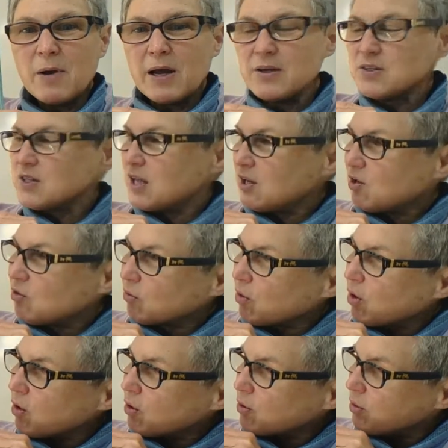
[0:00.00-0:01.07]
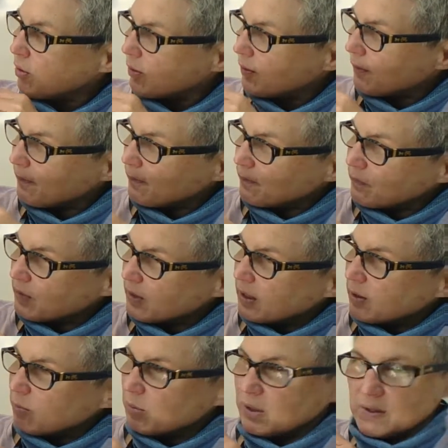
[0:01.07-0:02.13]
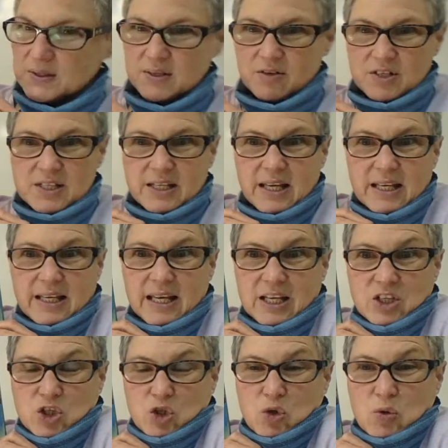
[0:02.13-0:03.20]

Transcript: as they grow because their skin gets